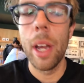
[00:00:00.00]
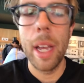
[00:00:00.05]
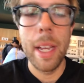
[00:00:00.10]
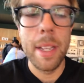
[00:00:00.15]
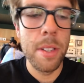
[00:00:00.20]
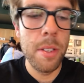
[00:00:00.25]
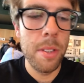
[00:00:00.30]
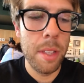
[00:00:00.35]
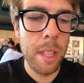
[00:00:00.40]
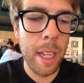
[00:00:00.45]
Okay,
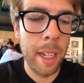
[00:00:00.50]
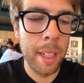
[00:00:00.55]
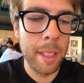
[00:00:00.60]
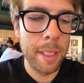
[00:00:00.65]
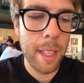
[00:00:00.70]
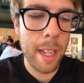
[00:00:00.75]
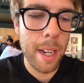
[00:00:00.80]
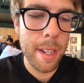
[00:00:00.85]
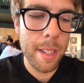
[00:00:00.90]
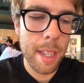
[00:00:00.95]
two
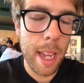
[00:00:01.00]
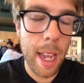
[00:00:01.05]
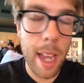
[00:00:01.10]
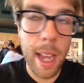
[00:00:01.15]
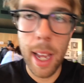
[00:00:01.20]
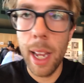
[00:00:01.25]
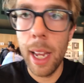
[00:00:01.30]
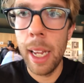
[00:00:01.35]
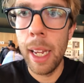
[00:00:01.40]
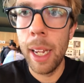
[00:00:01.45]
things. There's
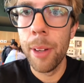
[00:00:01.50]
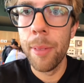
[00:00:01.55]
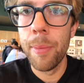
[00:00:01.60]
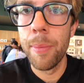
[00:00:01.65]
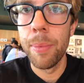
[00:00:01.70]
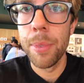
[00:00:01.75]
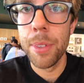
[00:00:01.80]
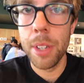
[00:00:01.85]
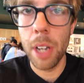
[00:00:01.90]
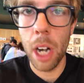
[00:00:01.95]
a
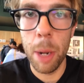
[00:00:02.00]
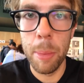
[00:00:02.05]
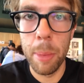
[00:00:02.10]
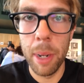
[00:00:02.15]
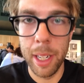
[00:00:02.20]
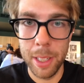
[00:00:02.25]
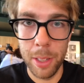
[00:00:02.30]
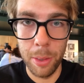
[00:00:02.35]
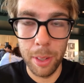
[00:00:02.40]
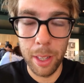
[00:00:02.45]

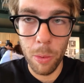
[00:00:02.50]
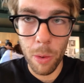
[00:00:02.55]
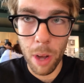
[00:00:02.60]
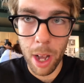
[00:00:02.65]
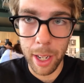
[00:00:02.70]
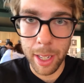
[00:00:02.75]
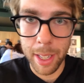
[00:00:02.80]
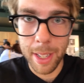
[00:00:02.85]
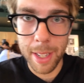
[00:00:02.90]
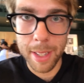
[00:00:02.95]
Starbucks within
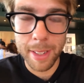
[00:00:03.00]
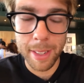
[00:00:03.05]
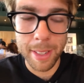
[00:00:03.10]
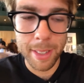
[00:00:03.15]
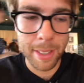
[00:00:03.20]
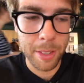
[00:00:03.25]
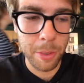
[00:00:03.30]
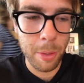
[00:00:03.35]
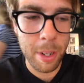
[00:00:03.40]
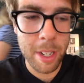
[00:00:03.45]
walking
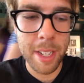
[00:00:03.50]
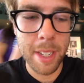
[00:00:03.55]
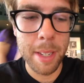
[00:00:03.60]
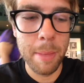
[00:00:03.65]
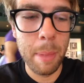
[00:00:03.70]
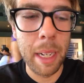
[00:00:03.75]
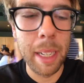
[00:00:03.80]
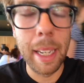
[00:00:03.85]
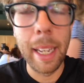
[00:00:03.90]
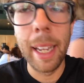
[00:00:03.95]
distance, which is a
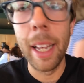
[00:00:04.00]
big